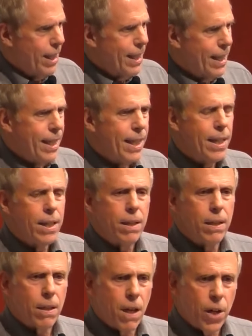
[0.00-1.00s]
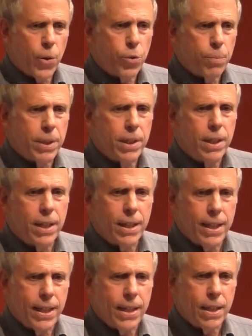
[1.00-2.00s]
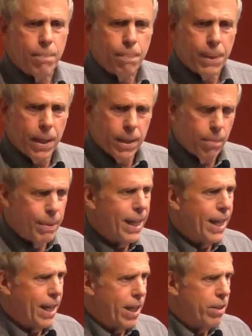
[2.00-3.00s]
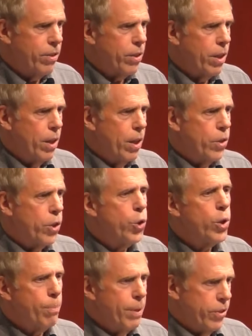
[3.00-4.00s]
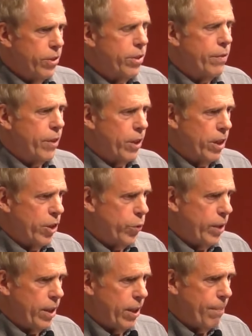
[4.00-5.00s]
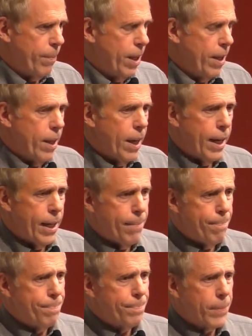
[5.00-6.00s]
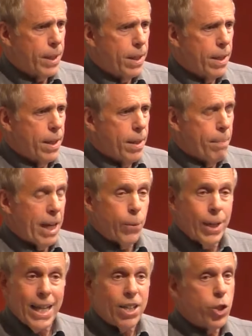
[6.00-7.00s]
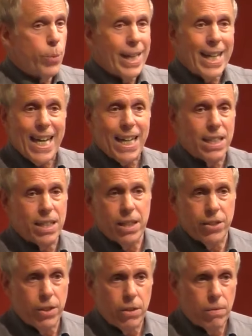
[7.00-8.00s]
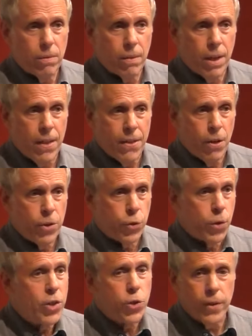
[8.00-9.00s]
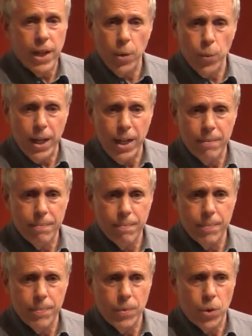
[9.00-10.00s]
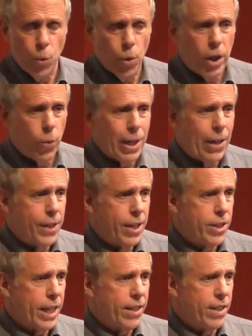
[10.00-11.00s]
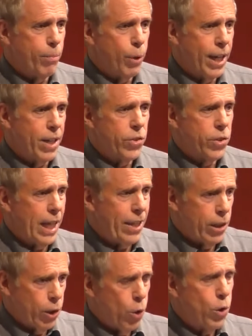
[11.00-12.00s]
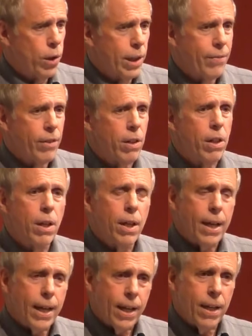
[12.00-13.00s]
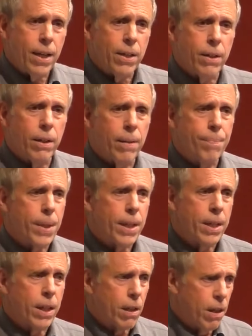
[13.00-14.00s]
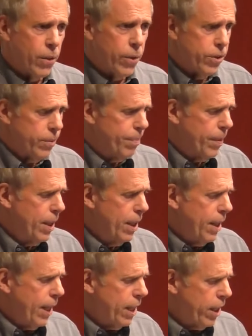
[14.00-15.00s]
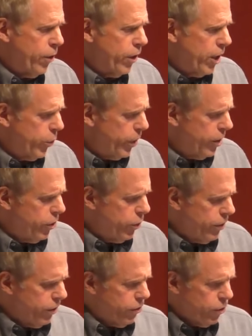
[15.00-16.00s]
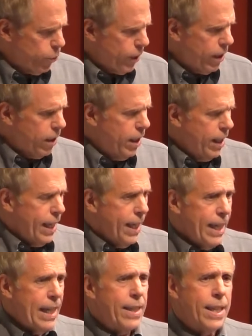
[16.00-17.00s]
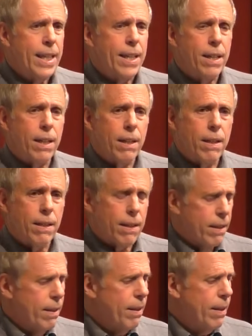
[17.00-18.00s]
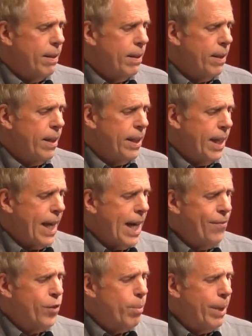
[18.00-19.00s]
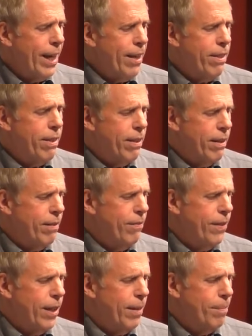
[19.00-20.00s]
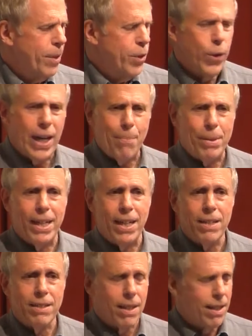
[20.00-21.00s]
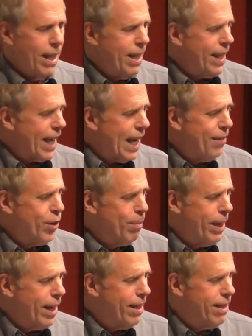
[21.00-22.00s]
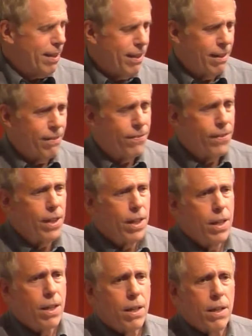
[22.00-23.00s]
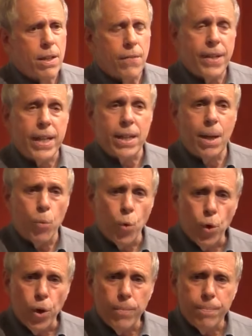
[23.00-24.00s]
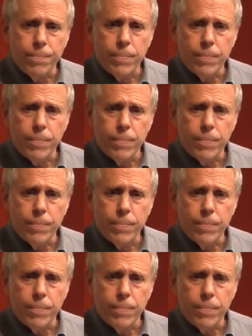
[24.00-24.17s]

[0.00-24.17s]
key congressmen, key committee heads to do the business of their country there. By the way, that's the way Canada does it. They're structured that way, to work around the executive branch at the local level and in Congress. And other countries do this as well. In the aftermath of, two happy guys, in the aftermath of the Vietnam War